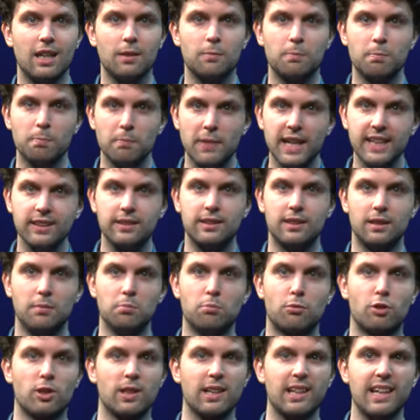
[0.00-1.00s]
it may seem
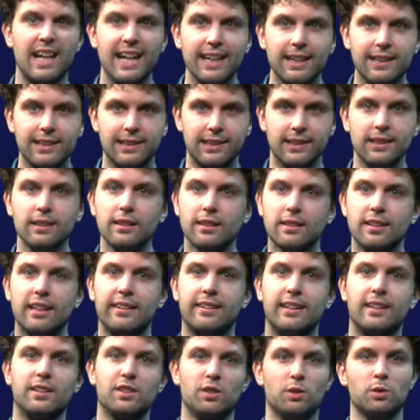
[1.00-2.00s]
more likely
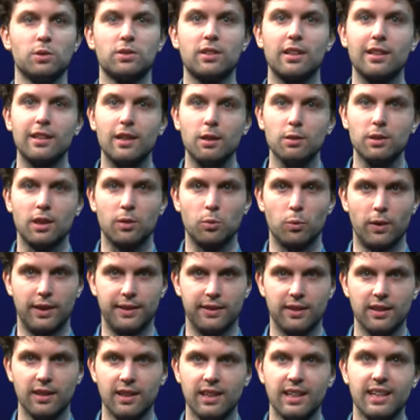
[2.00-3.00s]
that I used the loaded one,
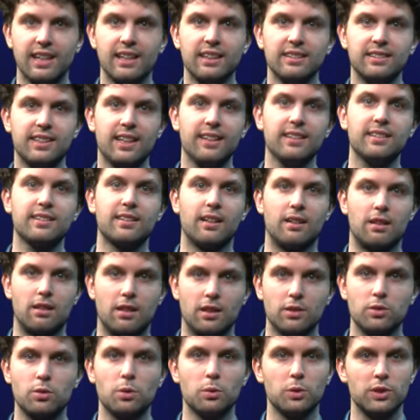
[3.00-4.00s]
since there
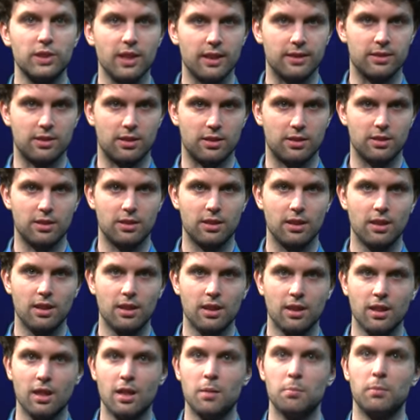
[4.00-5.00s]
are 2 sixes.
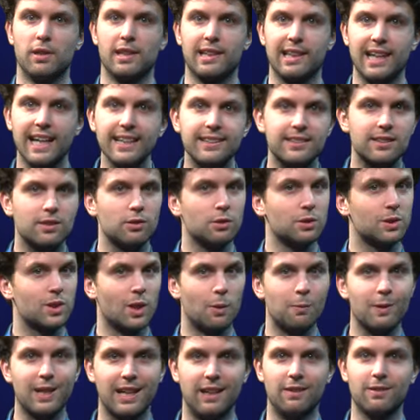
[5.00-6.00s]
But let's do
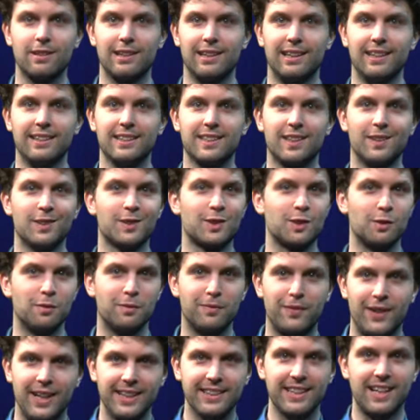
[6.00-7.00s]
some calculations to
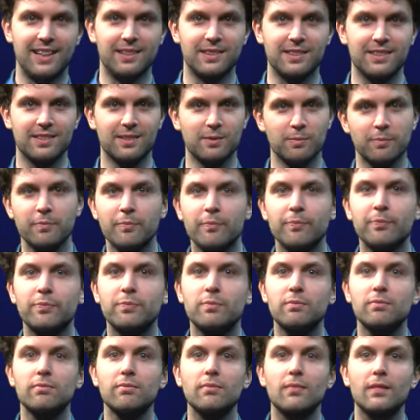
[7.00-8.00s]
find out.
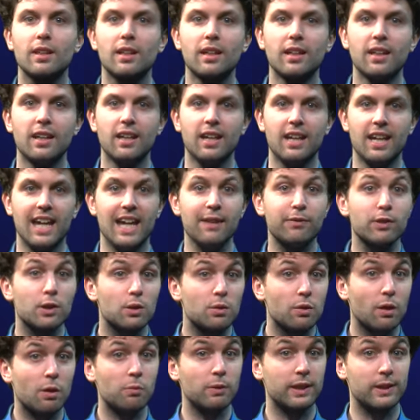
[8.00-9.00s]
If you
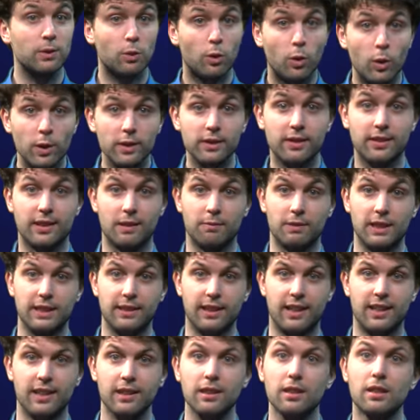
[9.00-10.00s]
throw with the ordinary
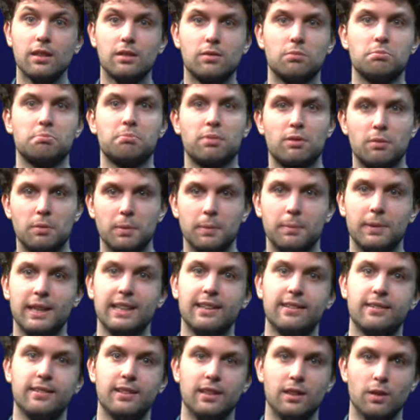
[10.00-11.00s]
die, the
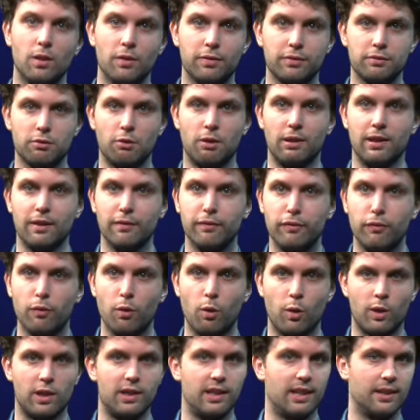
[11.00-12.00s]
probability of throwing
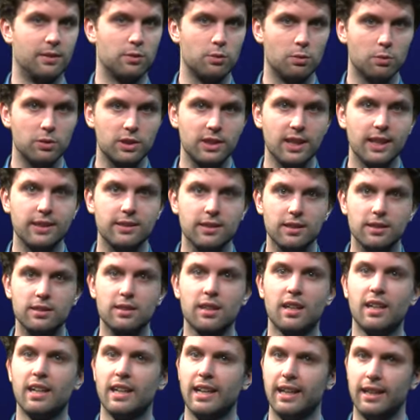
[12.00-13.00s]
4 and 2 sixes
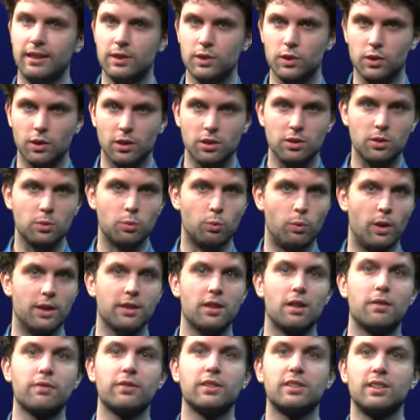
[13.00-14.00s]
is just
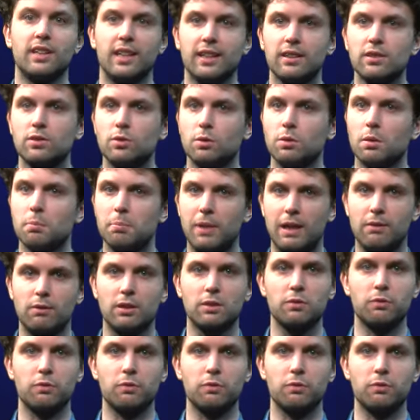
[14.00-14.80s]
1/6 to the power